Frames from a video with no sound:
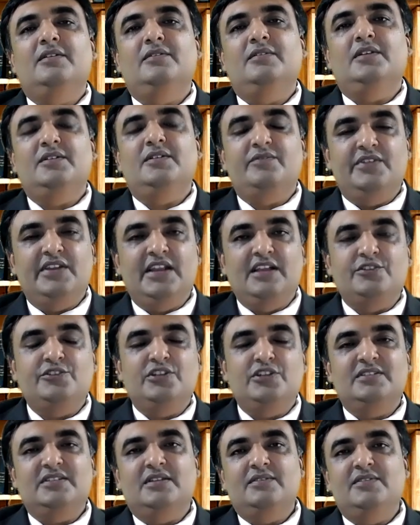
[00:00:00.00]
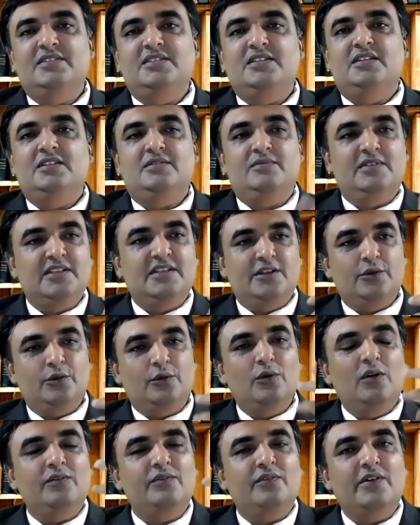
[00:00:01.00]
in financial services, whether you
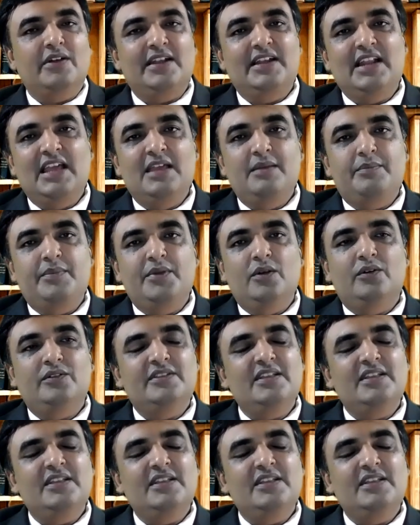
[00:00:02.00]
go for an IPO,